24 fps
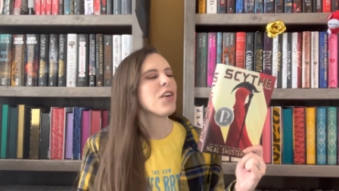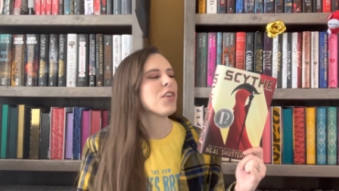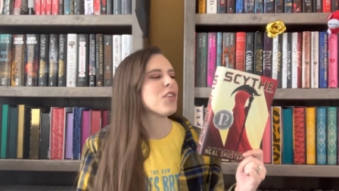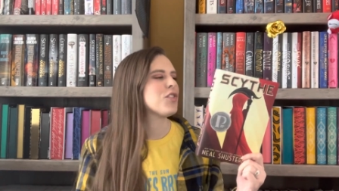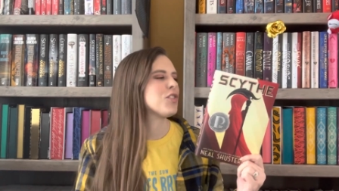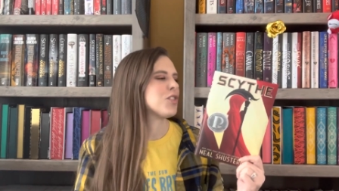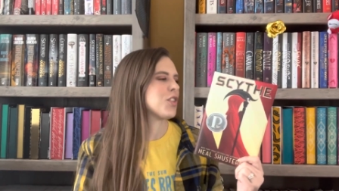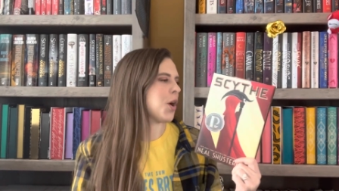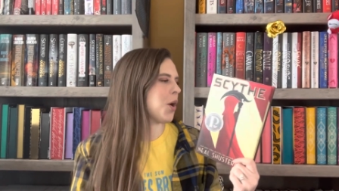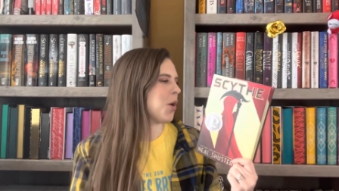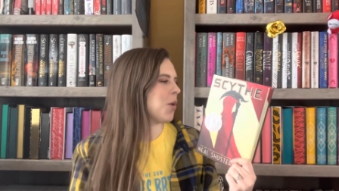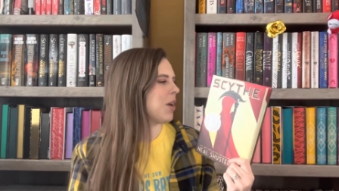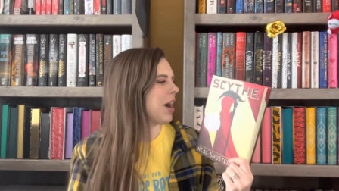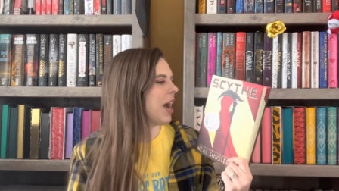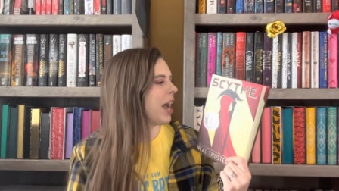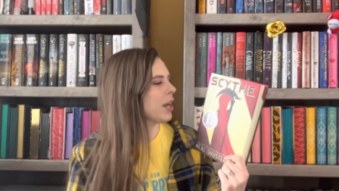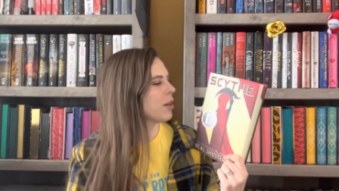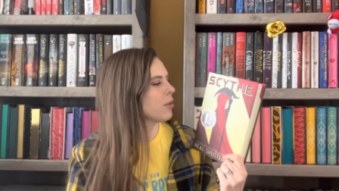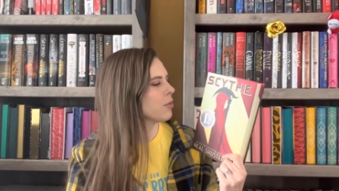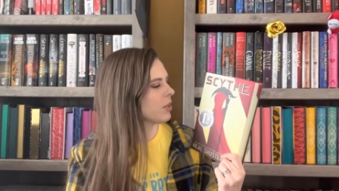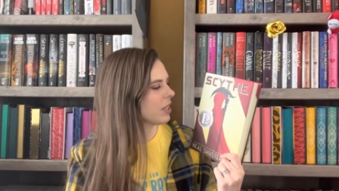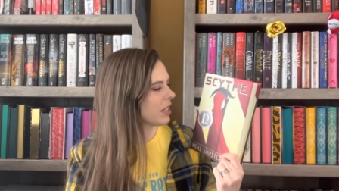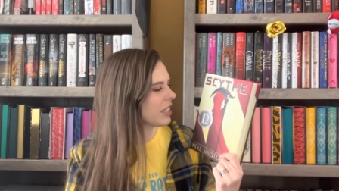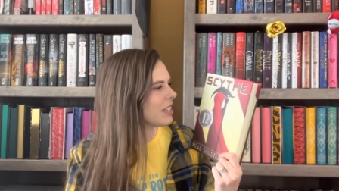So I
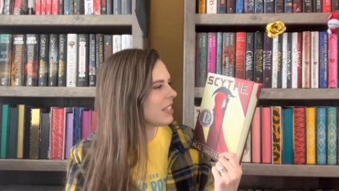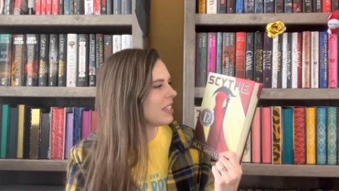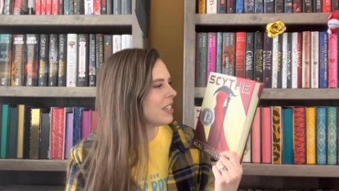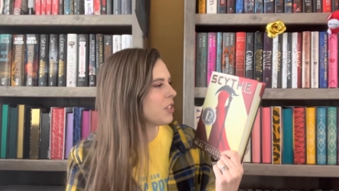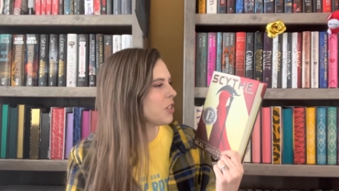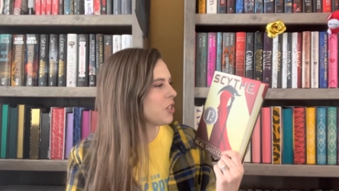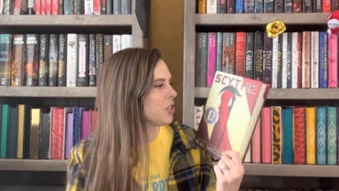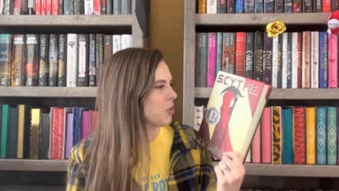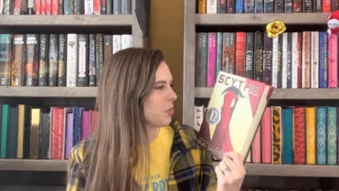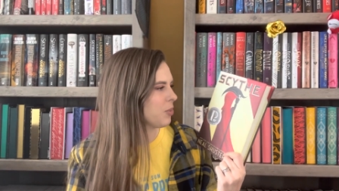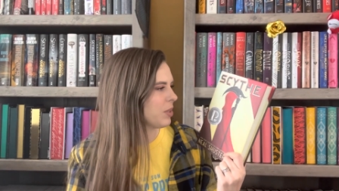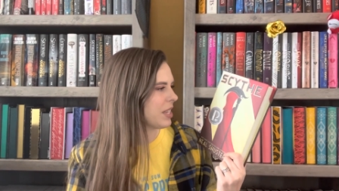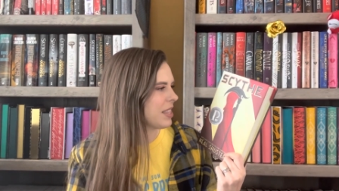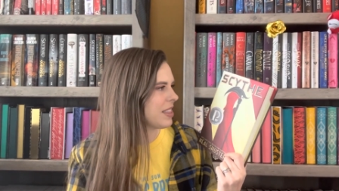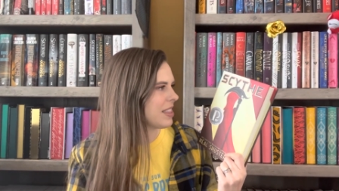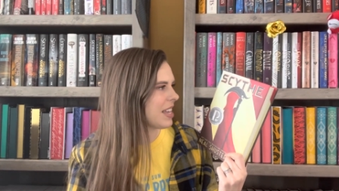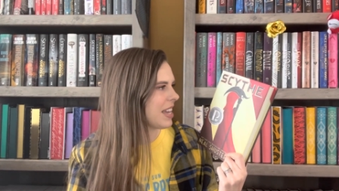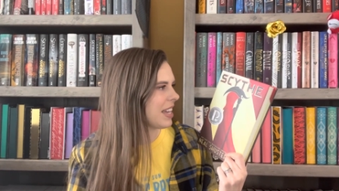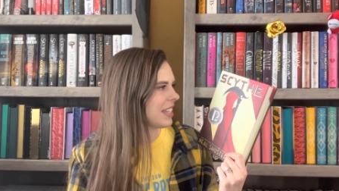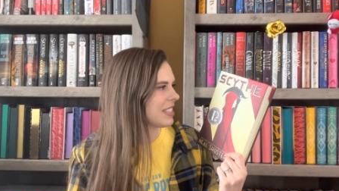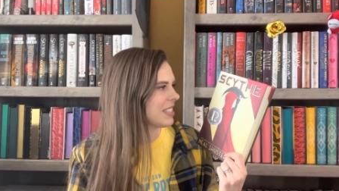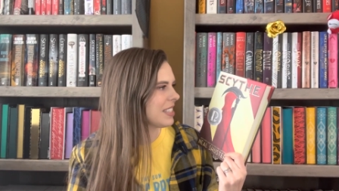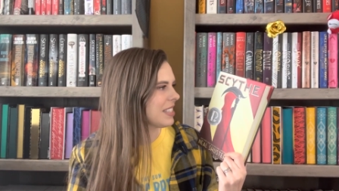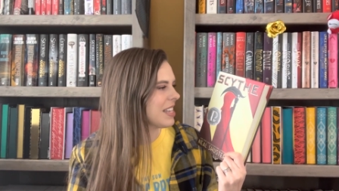really need to read
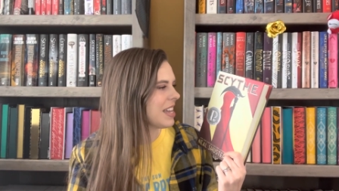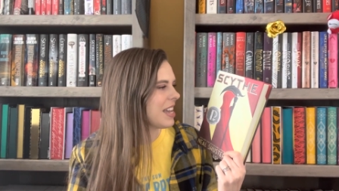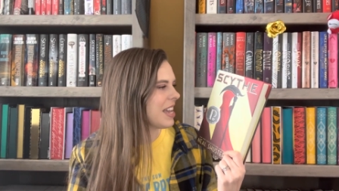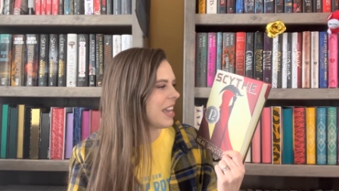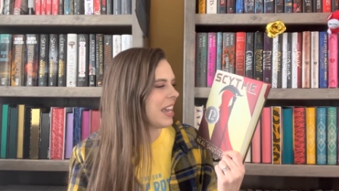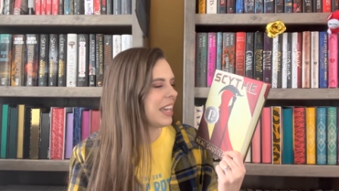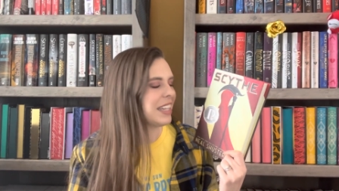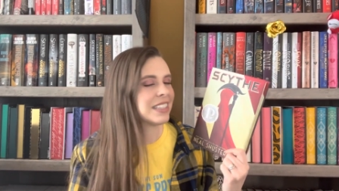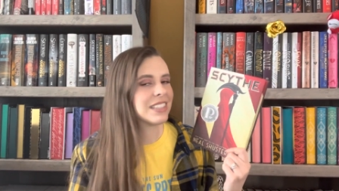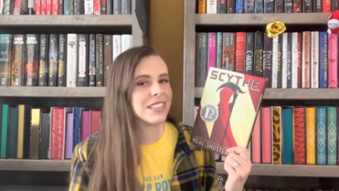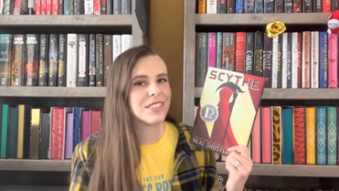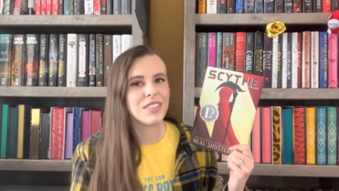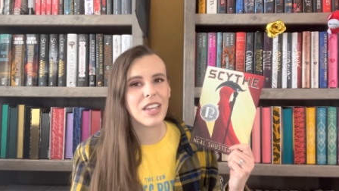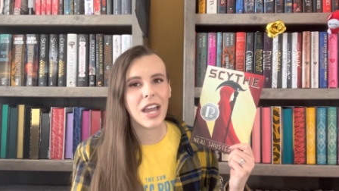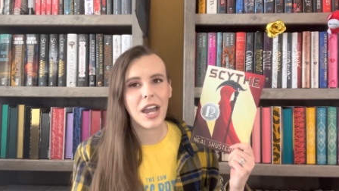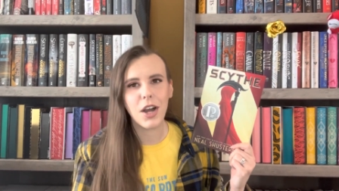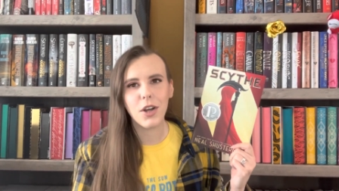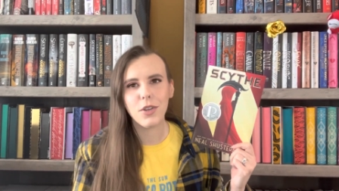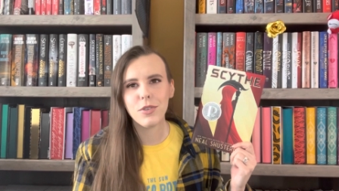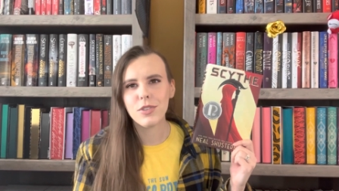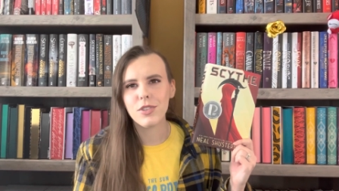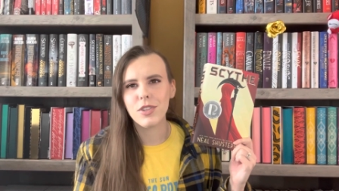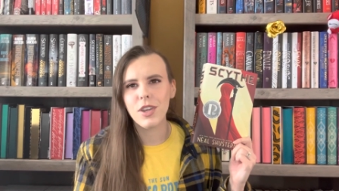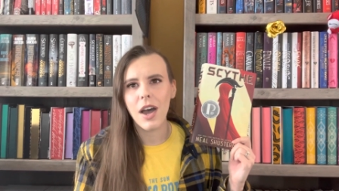this. It
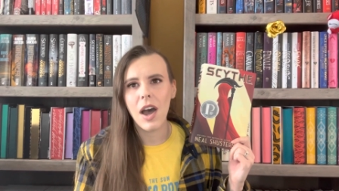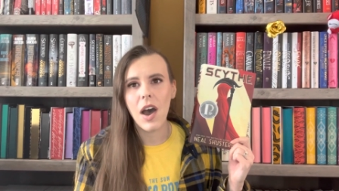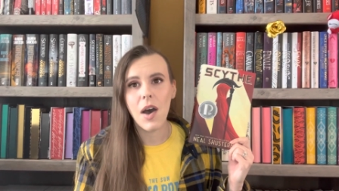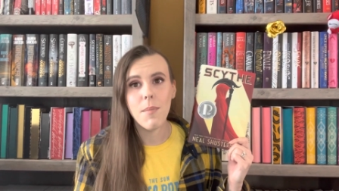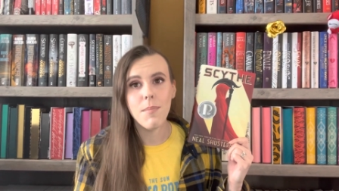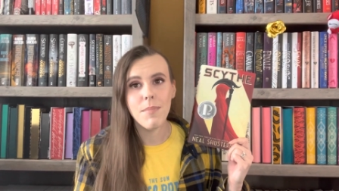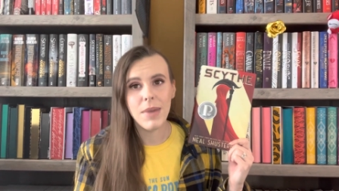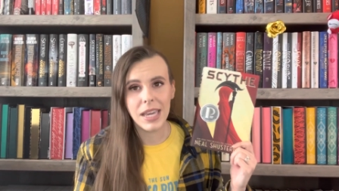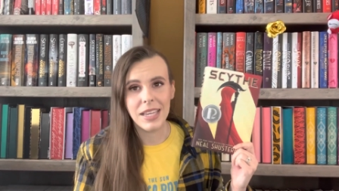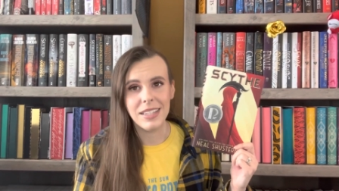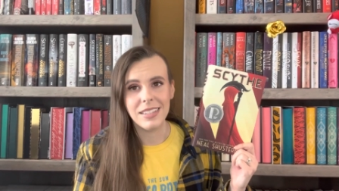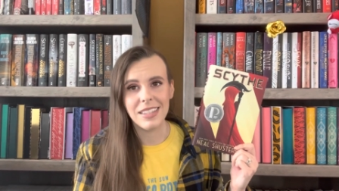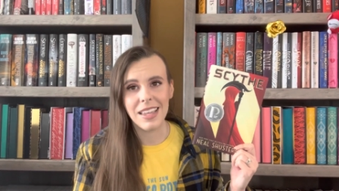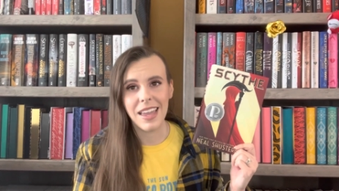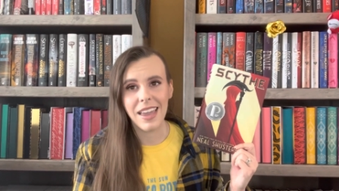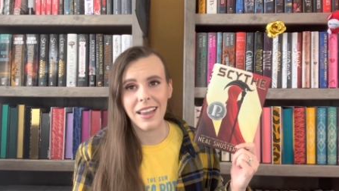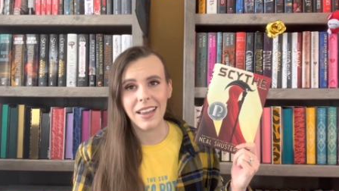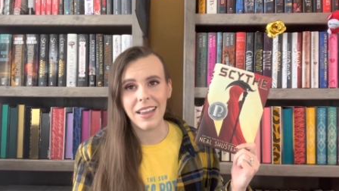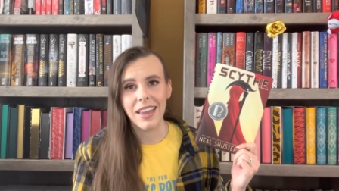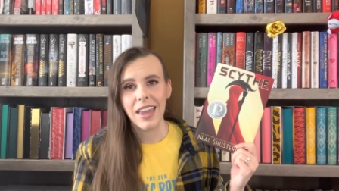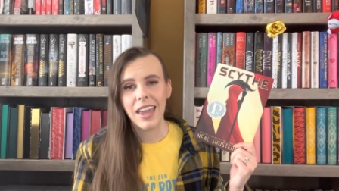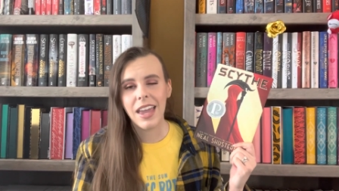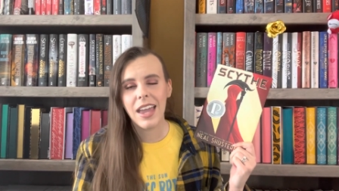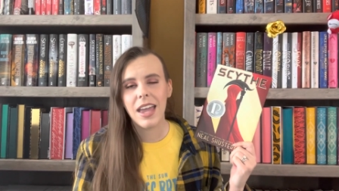sounds amazing.